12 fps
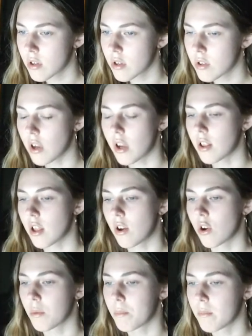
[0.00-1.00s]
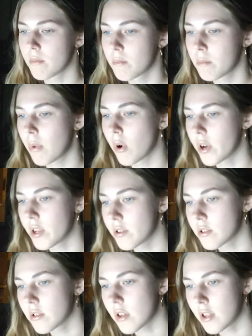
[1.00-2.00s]
You can click on the
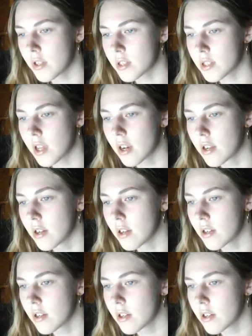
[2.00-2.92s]
point and it's gonna